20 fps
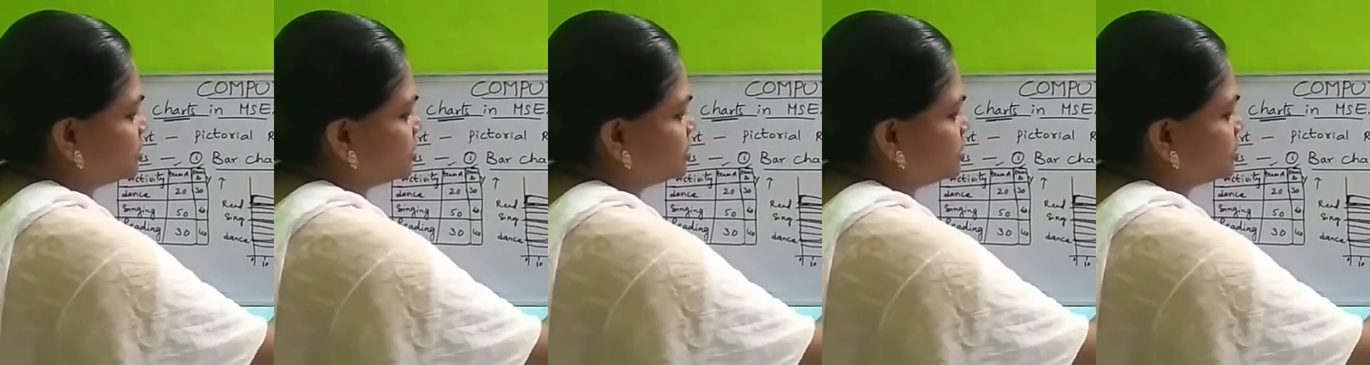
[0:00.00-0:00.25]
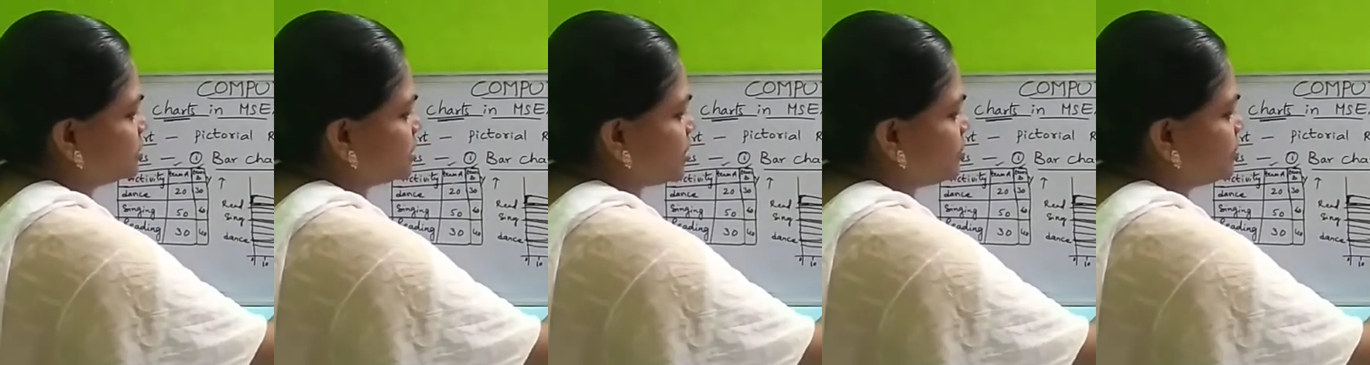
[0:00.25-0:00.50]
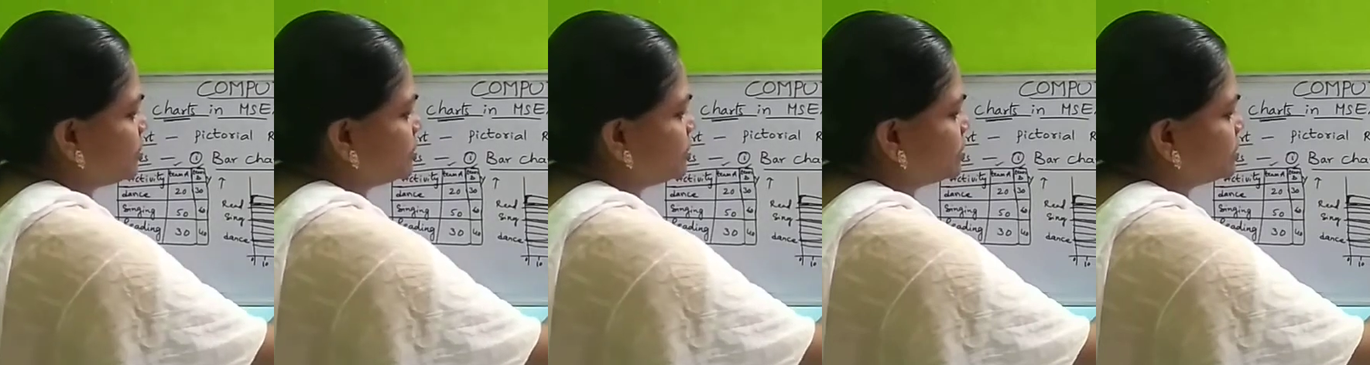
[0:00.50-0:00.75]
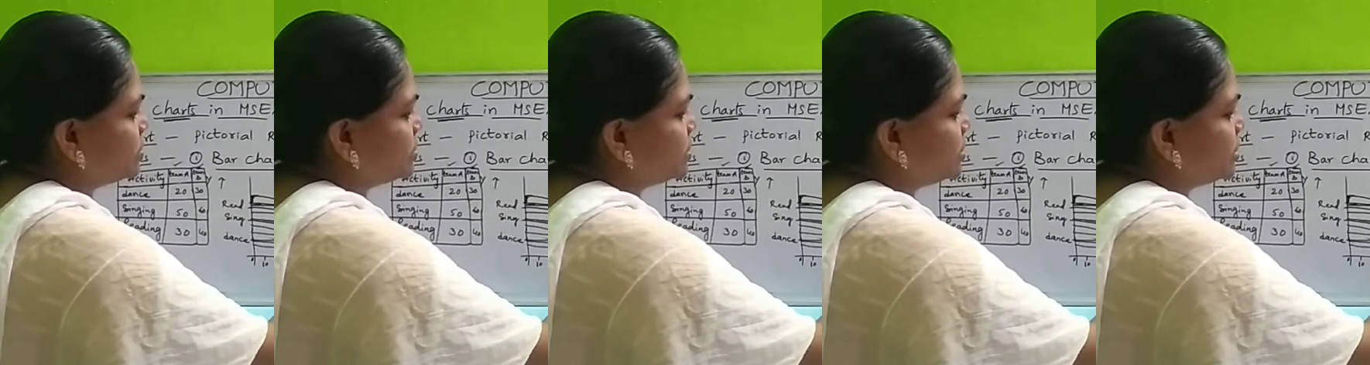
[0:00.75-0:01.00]
So
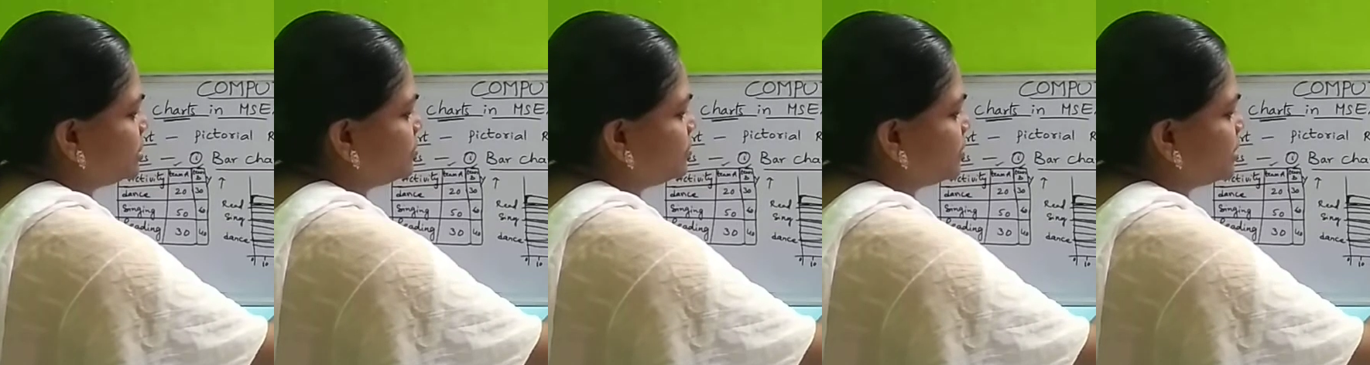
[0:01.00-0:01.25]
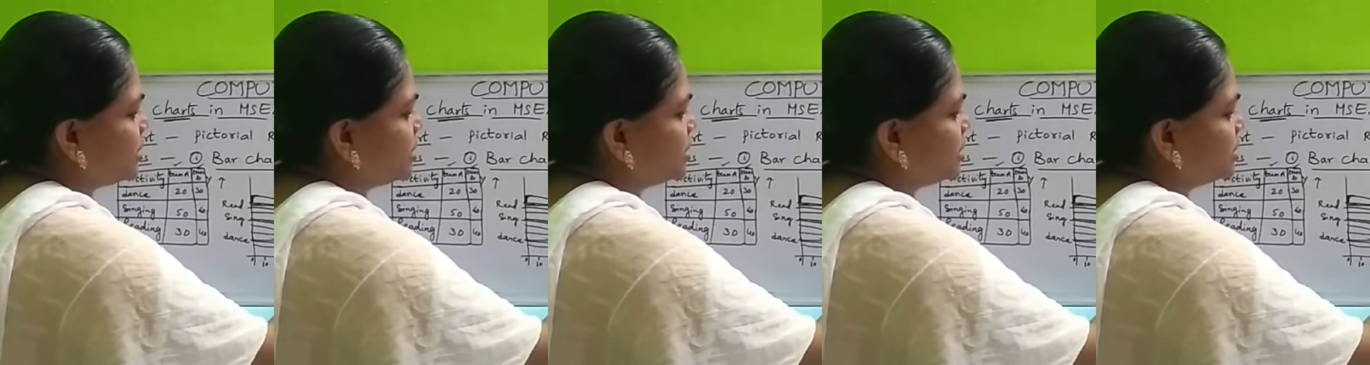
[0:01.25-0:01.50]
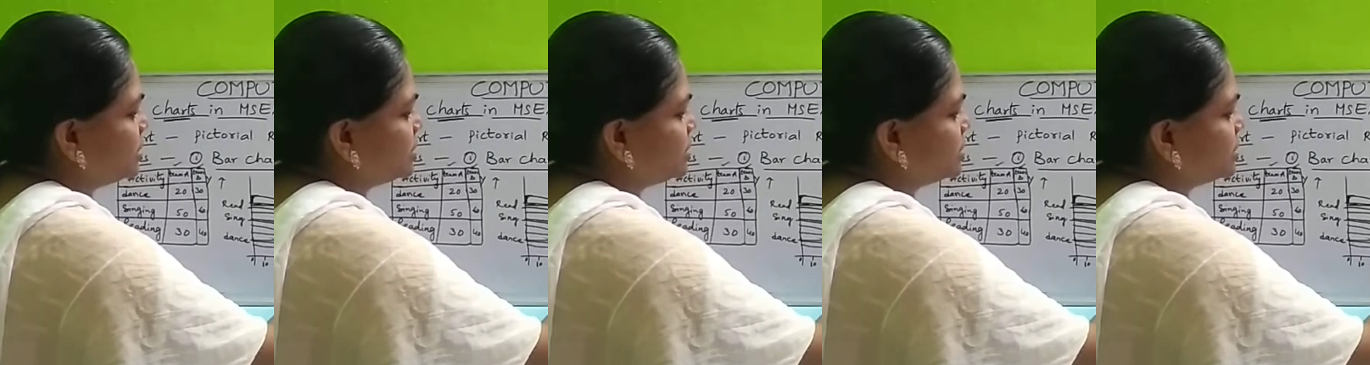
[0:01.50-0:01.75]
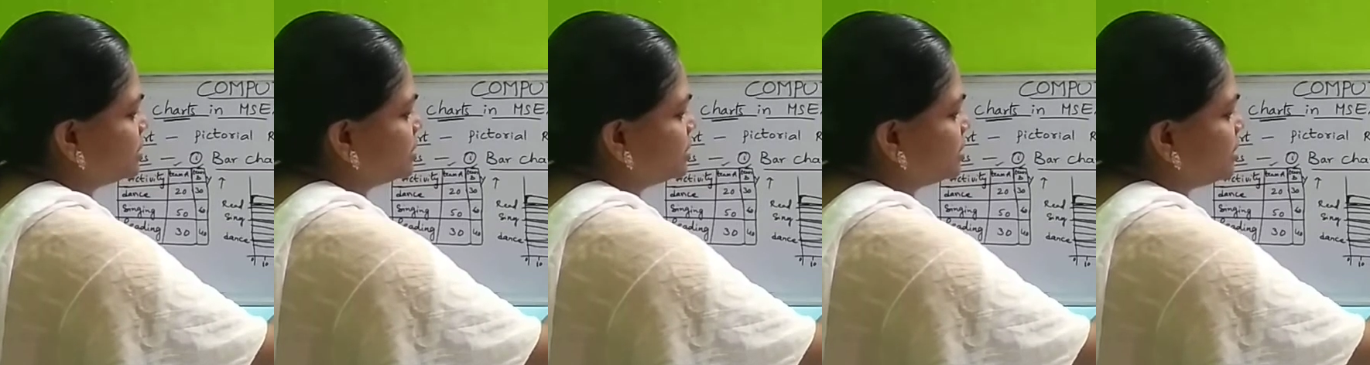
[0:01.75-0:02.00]
suppose team A is
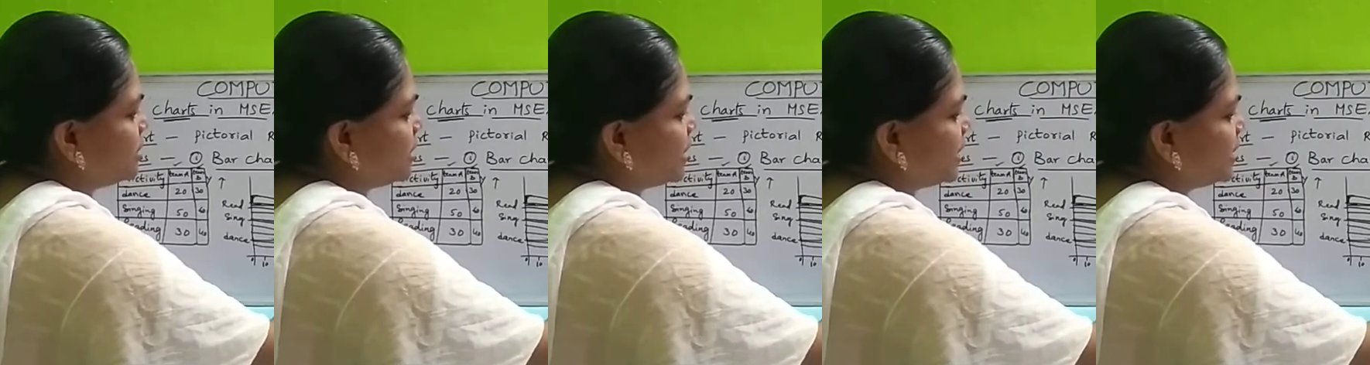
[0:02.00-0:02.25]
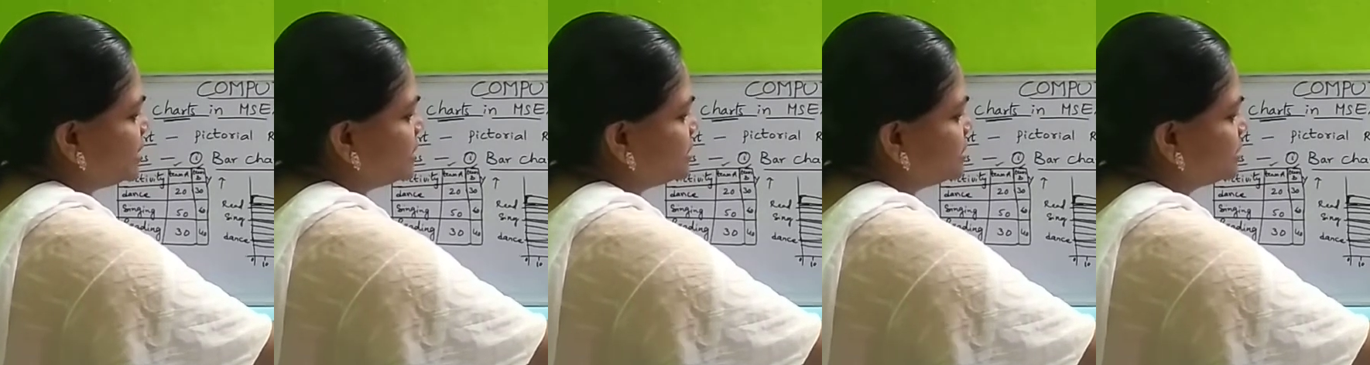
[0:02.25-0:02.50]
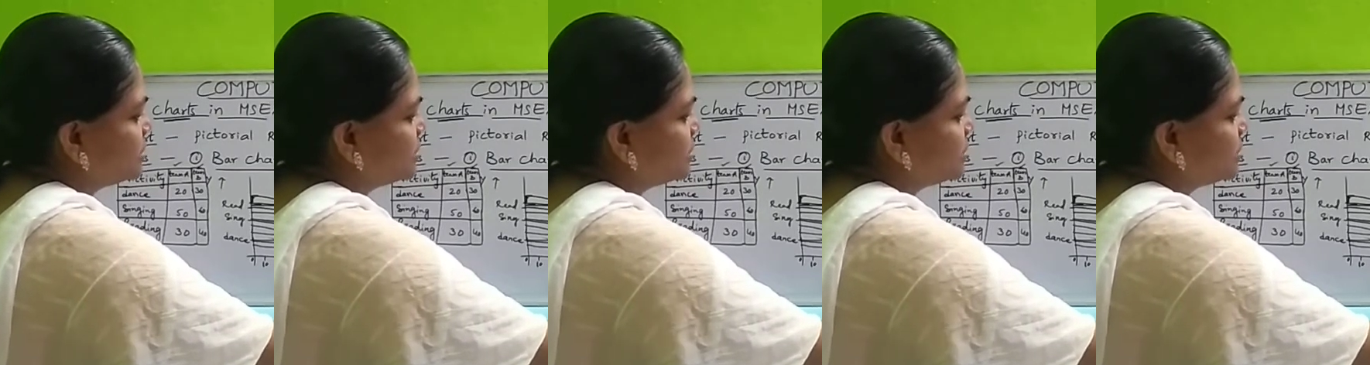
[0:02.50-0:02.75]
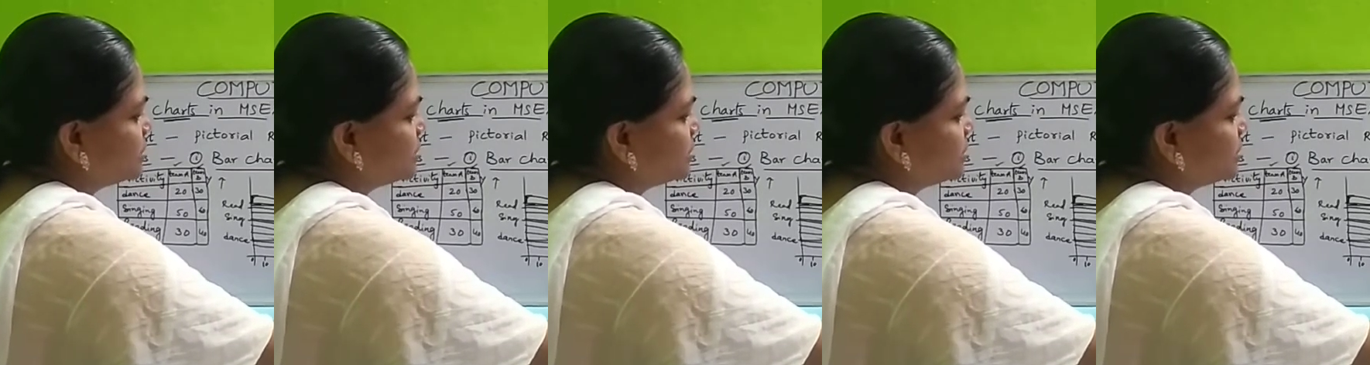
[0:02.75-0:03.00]
lines,
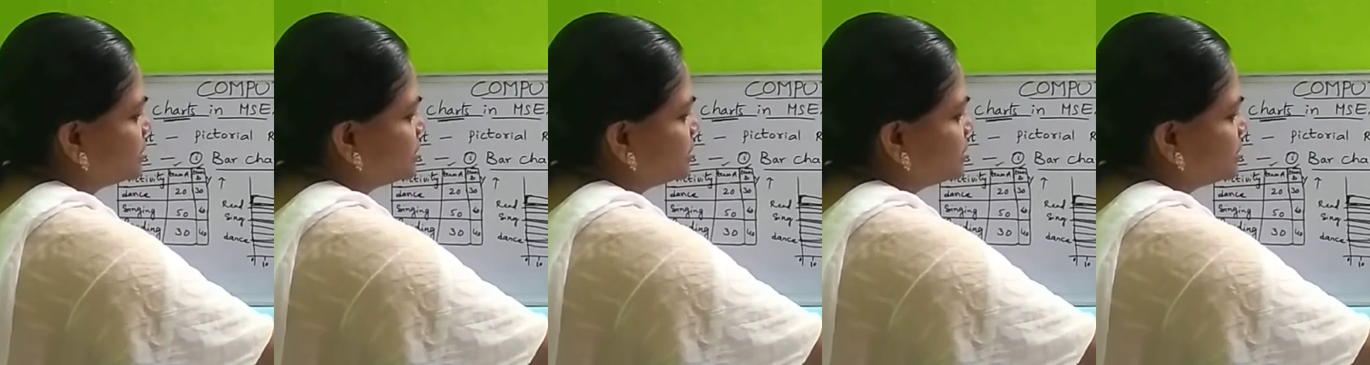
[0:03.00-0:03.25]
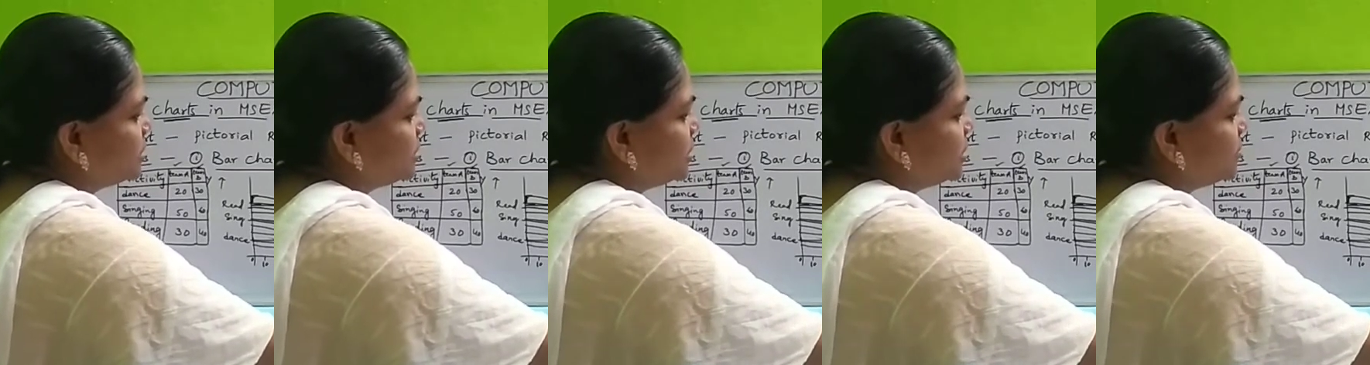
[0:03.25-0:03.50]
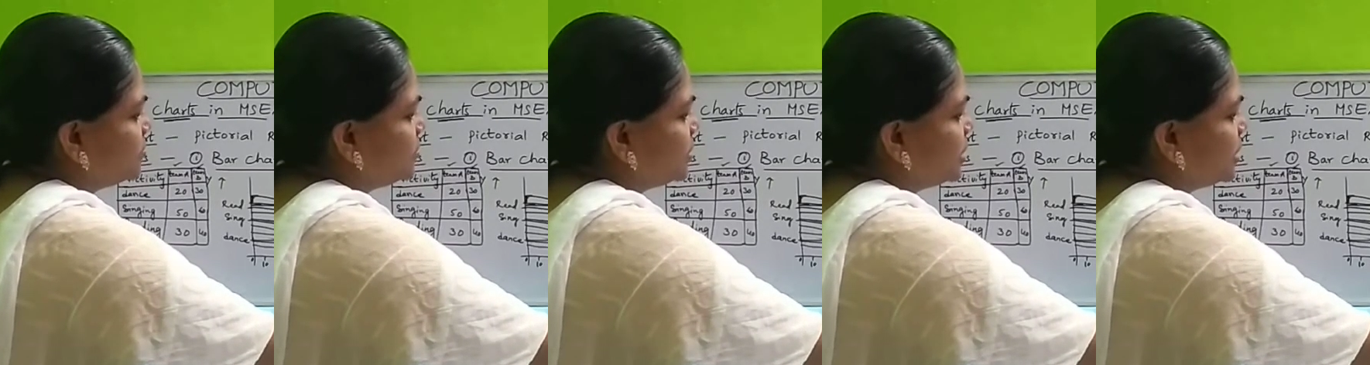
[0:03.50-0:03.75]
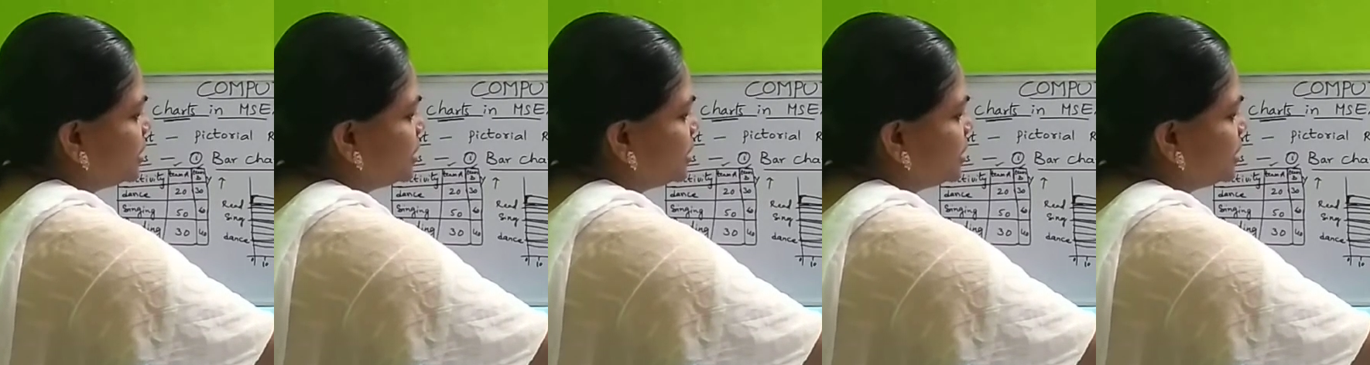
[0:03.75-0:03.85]
team